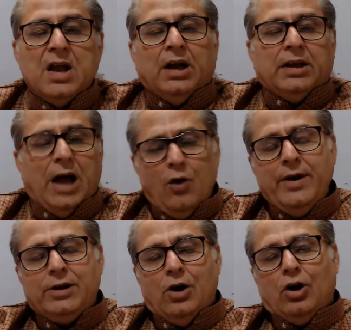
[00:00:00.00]
Now we
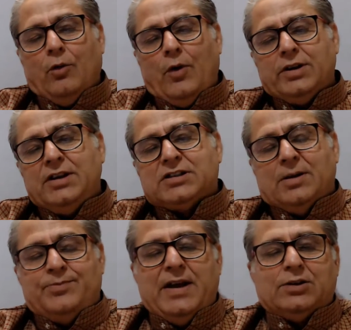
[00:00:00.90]
talk about the
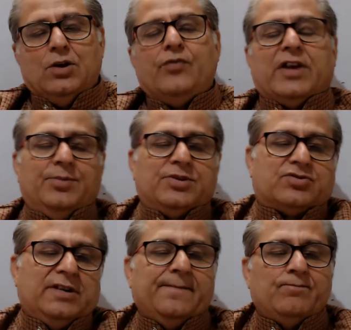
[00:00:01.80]
subject of chemistry.